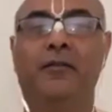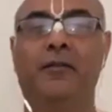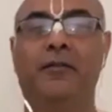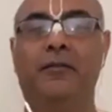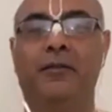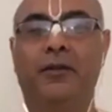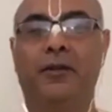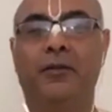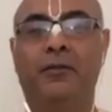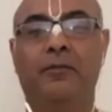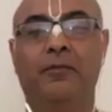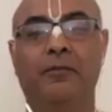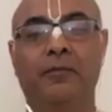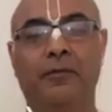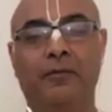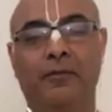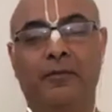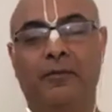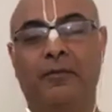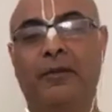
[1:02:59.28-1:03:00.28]

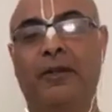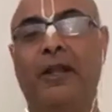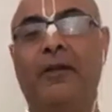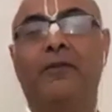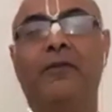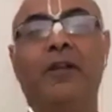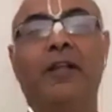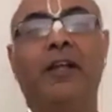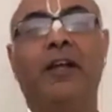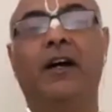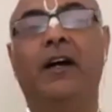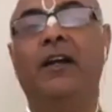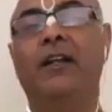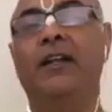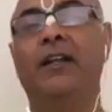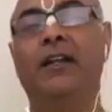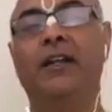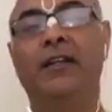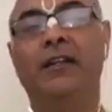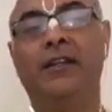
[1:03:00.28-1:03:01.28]
raveling
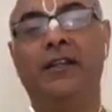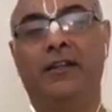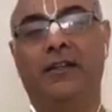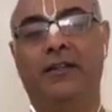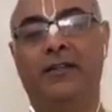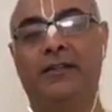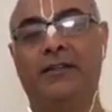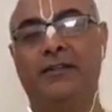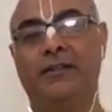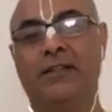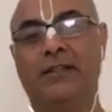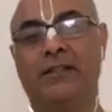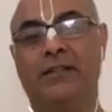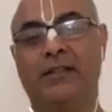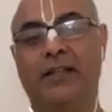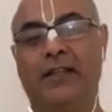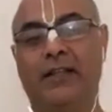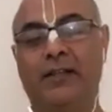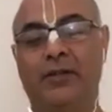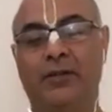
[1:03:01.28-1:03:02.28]
another, it's just
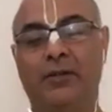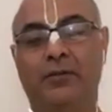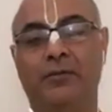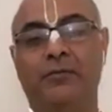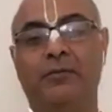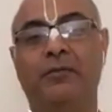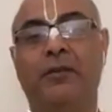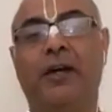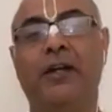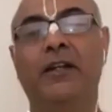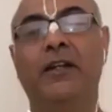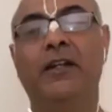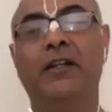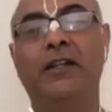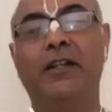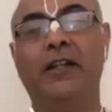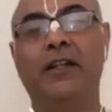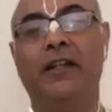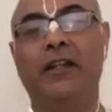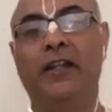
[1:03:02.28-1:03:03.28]
like,
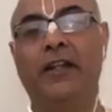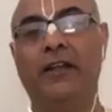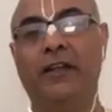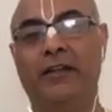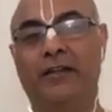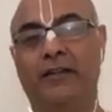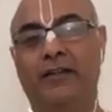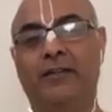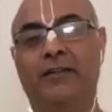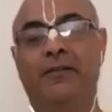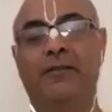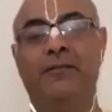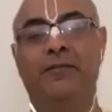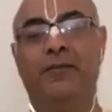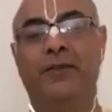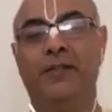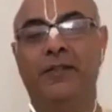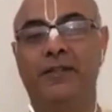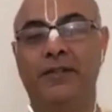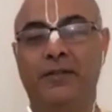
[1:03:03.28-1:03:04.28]
another layer
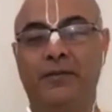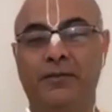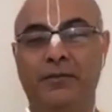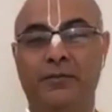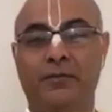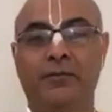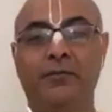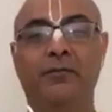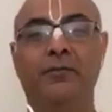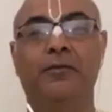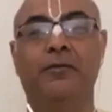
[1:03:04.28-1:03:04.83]
to